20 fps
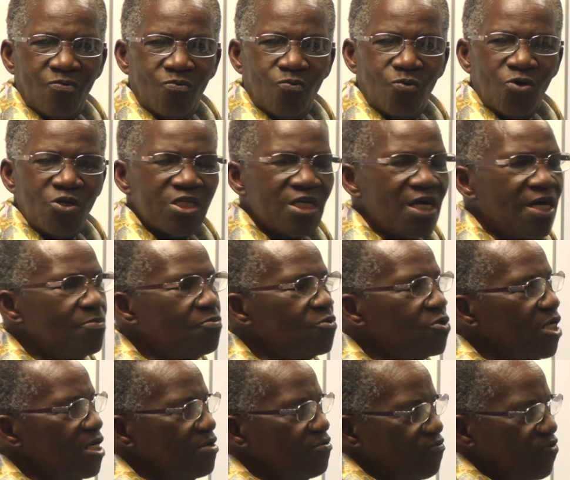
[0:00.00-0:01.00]
what I would
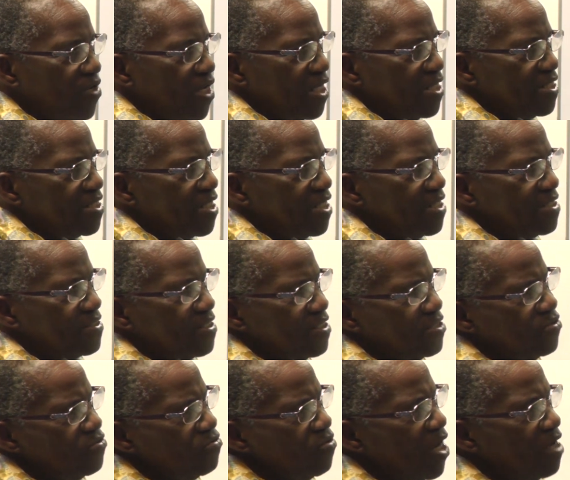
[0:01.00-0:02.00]
advise is that
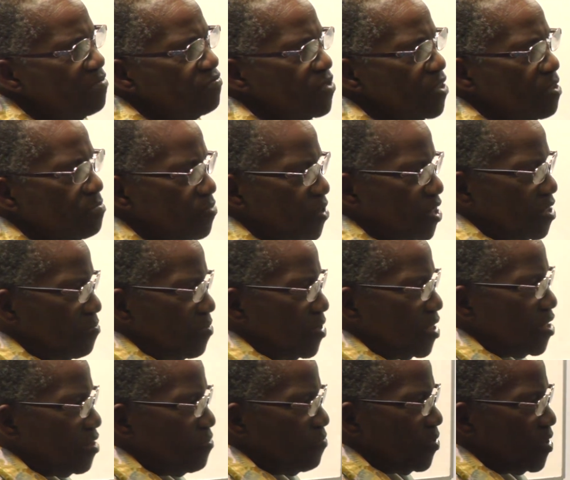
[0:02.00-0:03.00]
you have somebody
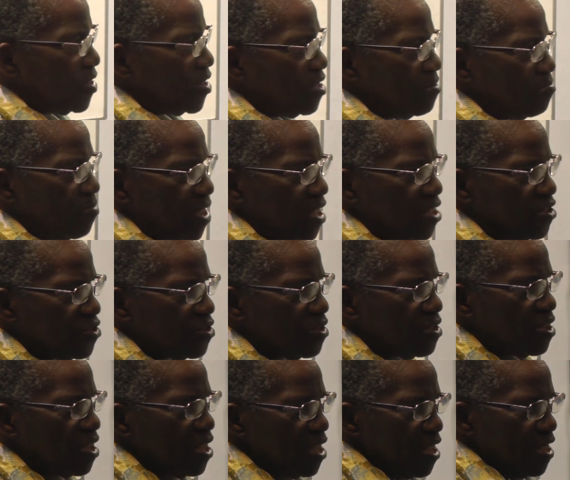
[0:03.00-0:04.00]
with dementia.
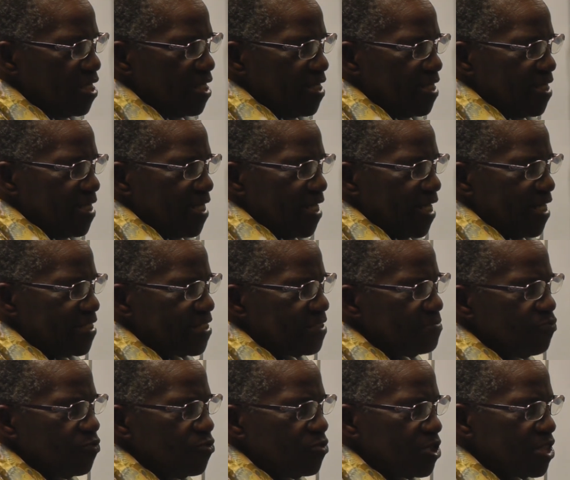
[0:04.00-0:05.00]
It's
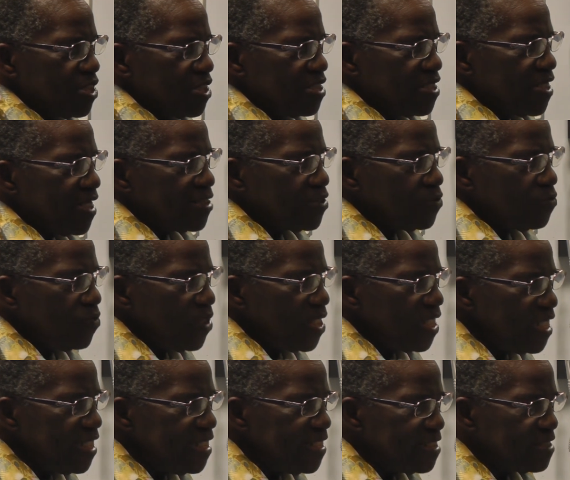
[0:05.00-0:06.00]
important that you
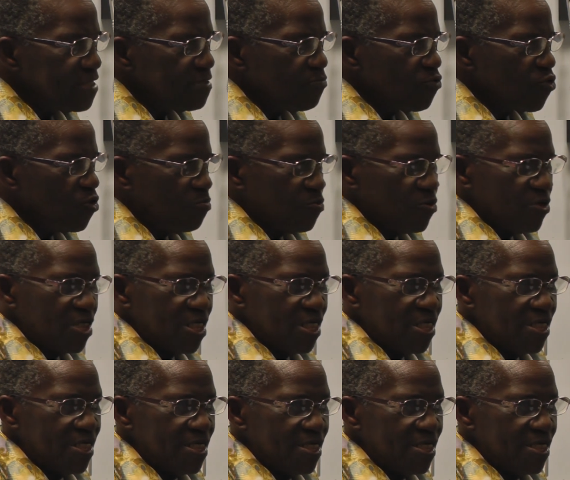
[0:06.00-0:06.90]
eat properly,